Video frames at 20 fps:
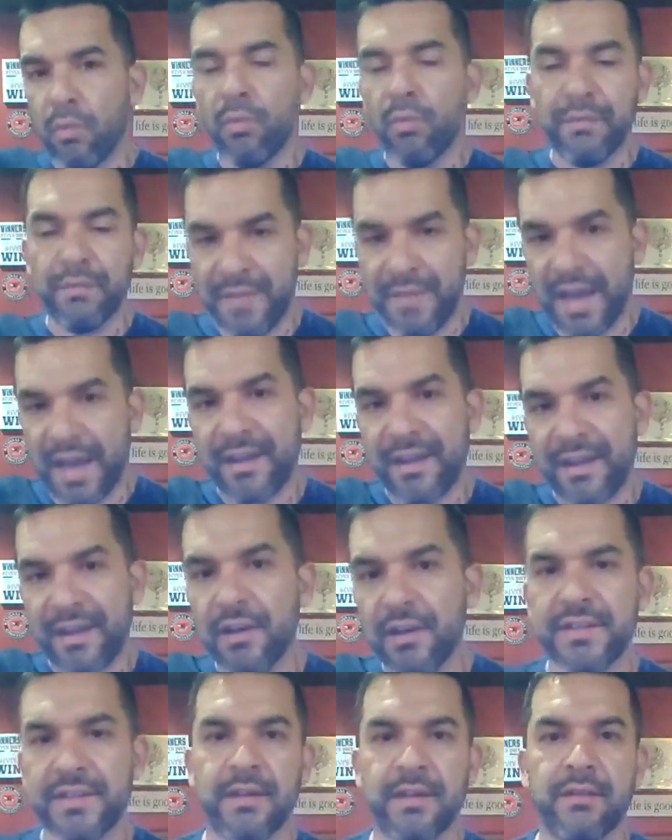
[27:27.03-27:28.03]
that
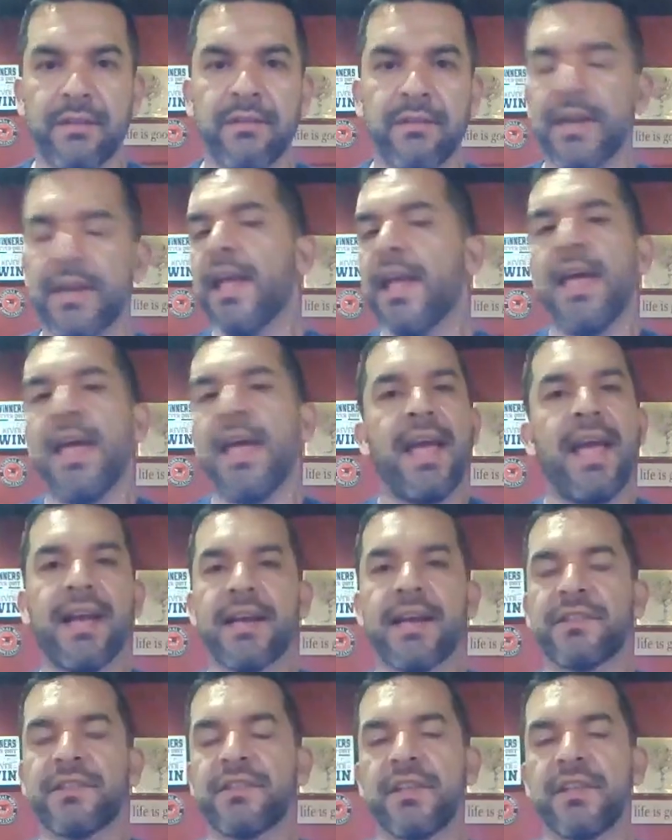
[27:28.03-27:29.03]
content, right? Hey
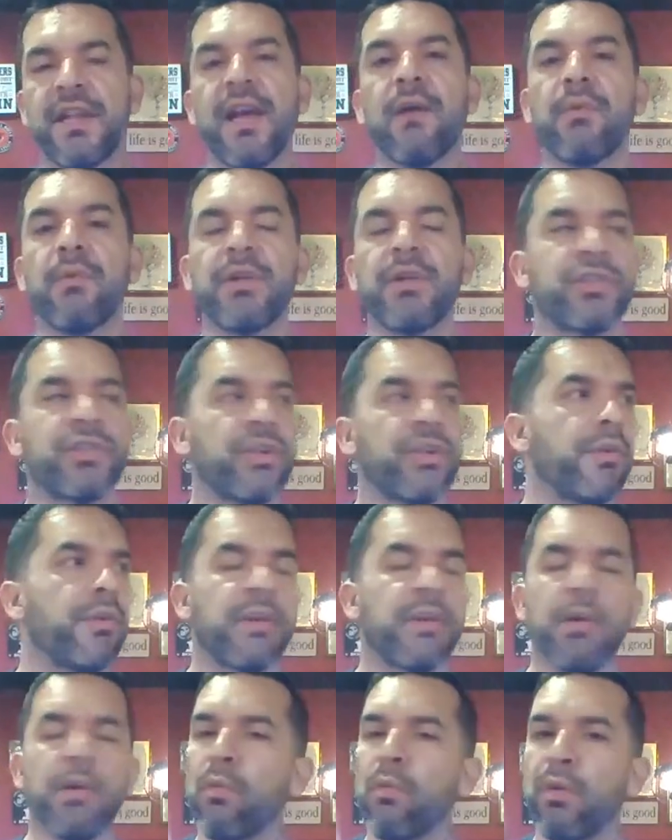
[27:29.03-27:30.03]
guys, today I want to show
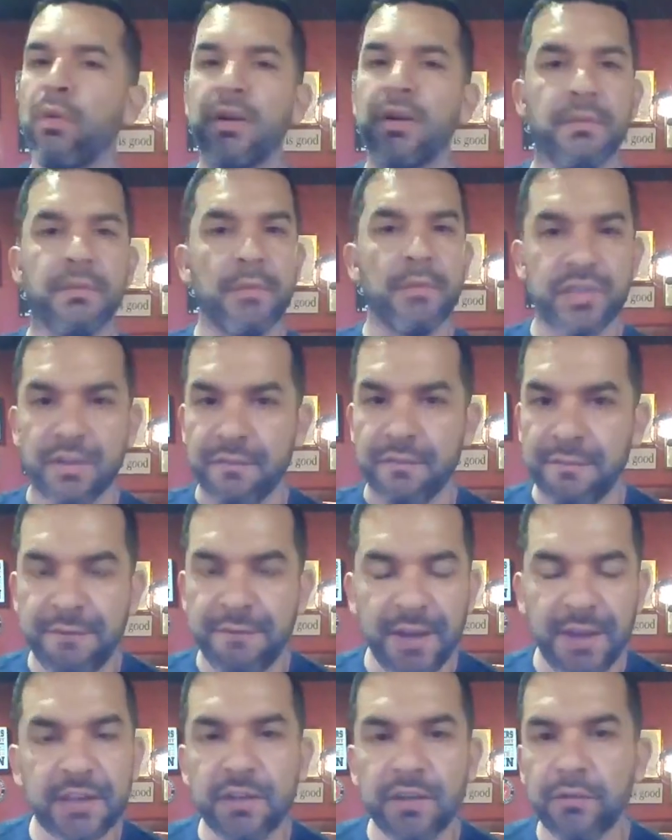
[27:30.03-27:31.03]
you one of the most
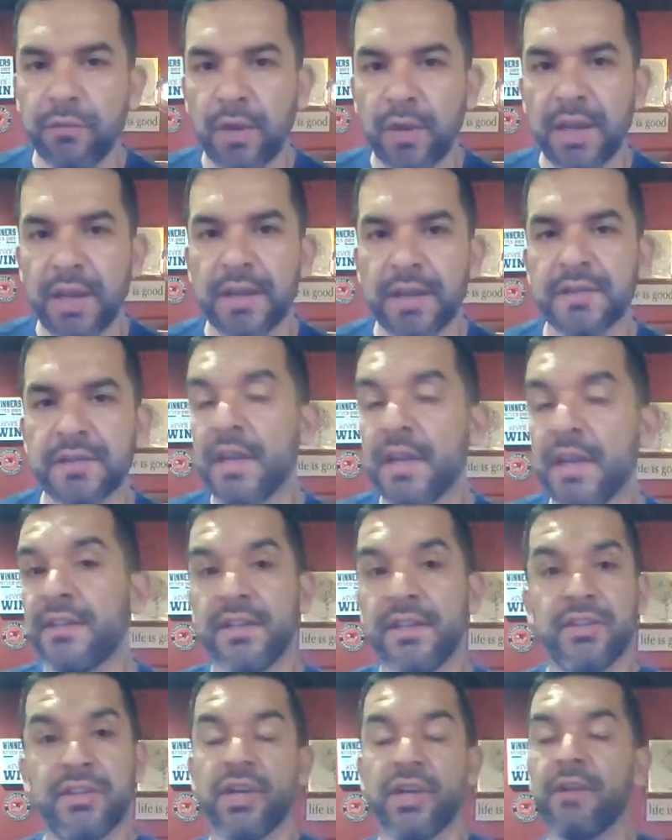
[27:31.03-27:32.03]
effective ways
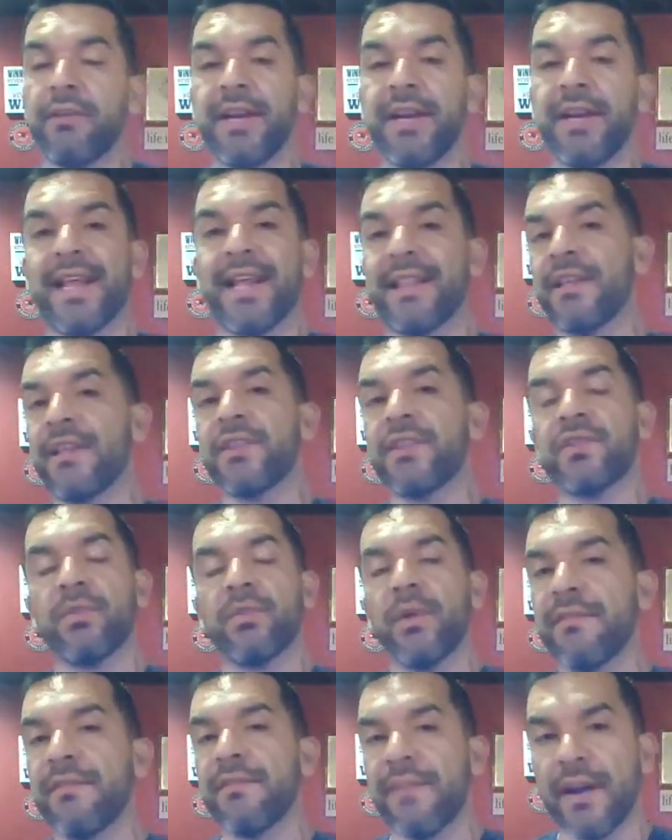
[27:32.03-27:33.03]
to generate at least
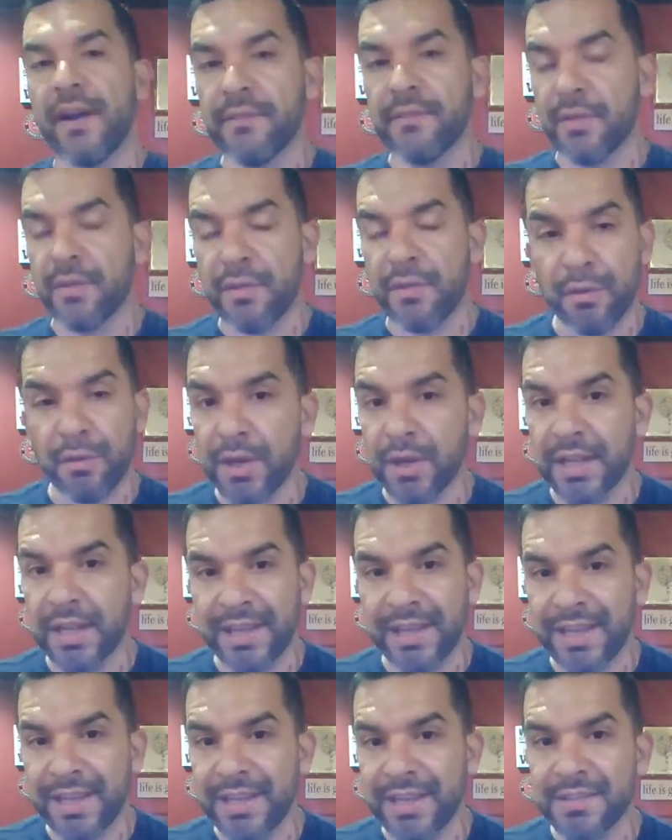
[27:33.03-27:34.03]
25 to 30
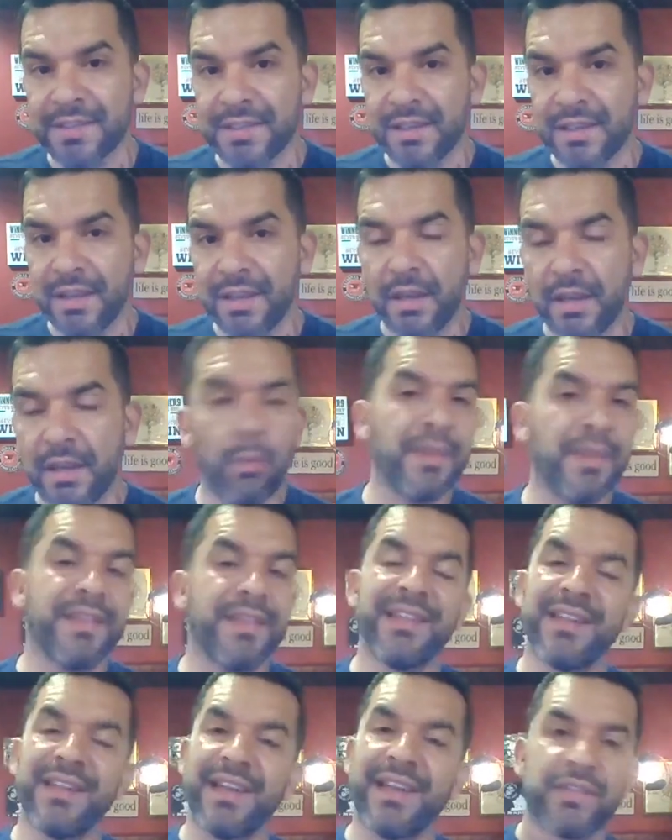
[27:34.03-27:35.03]
leads
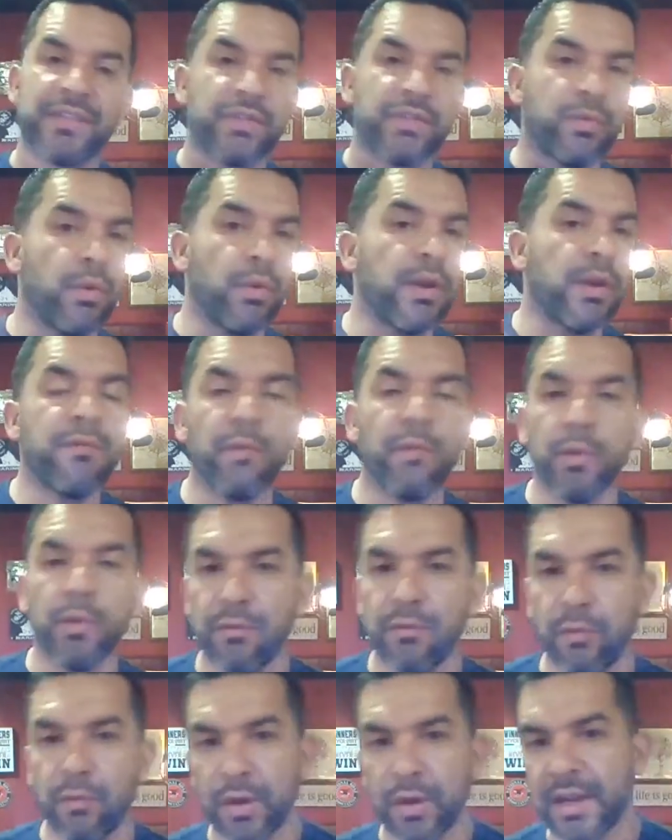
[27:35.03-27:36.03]
within the next 24 to
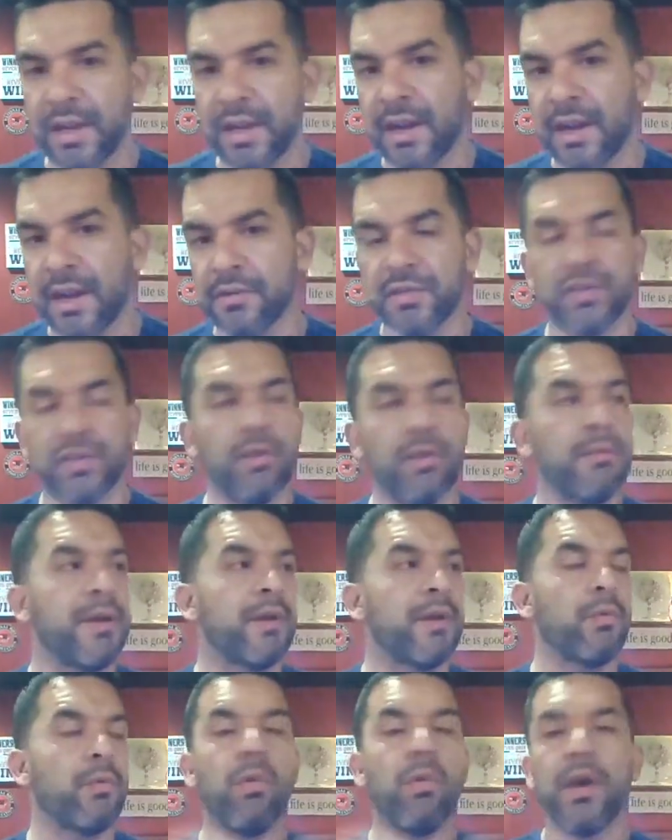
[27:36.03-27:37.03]
48 hours, no
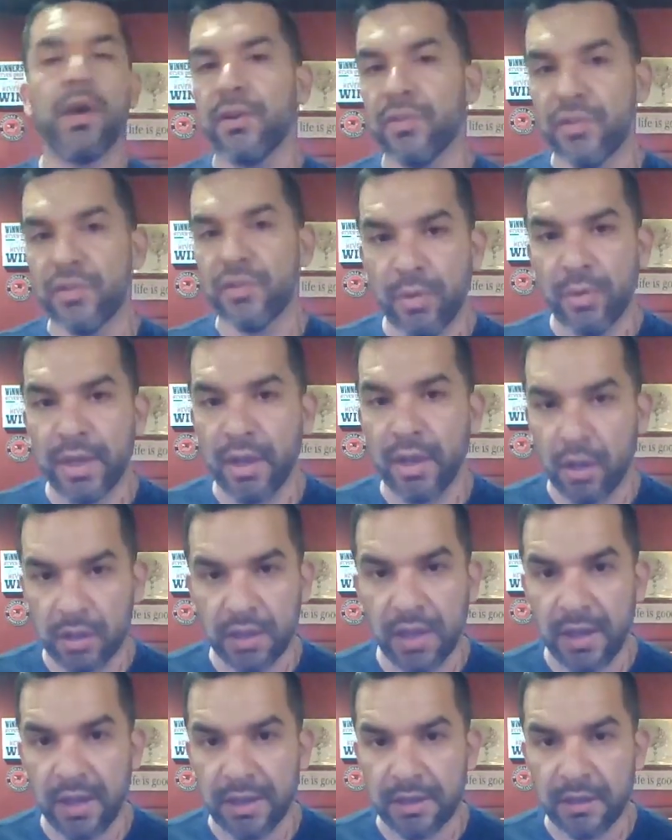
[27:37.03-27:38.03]
matter what you're doing
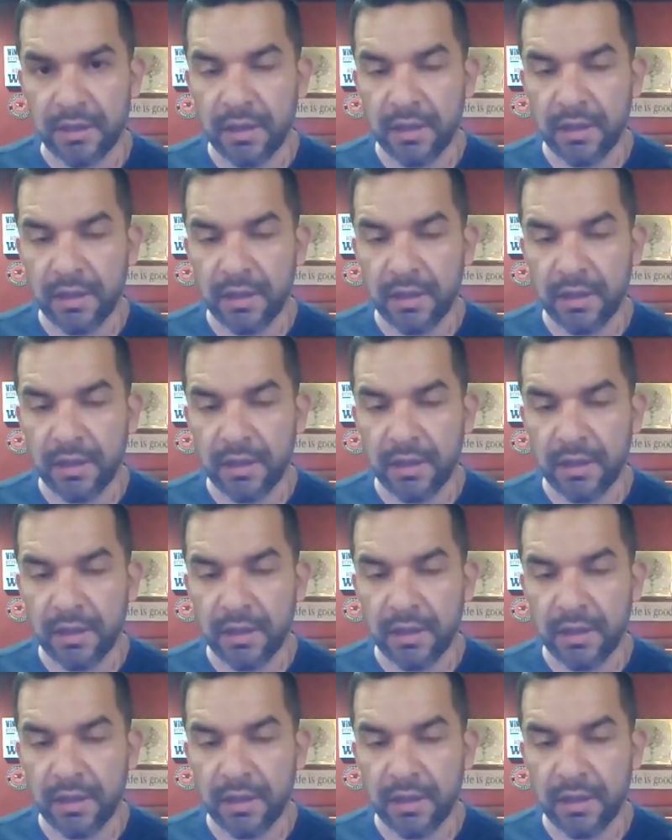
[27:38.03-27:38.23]
online.